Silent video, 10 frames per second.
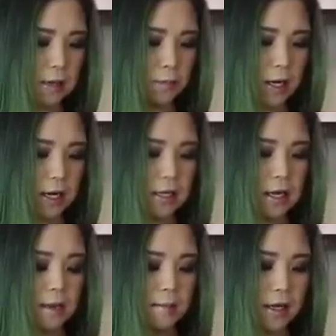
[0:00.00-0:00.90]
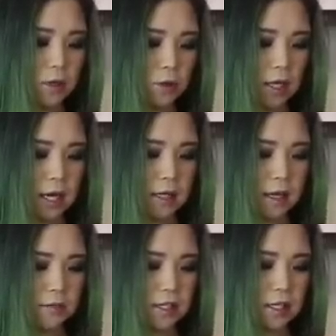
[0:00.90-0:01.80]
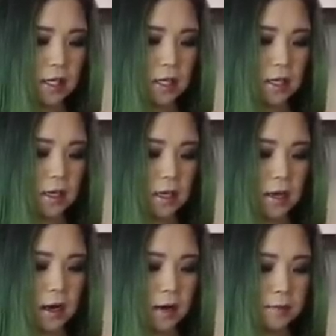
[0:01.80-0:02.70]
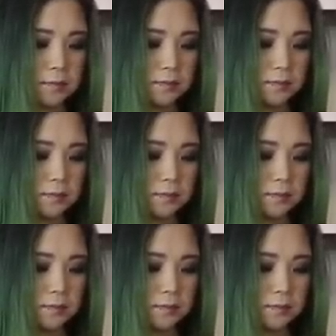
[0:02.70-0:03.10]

separate, but I don't think I left it in the, um,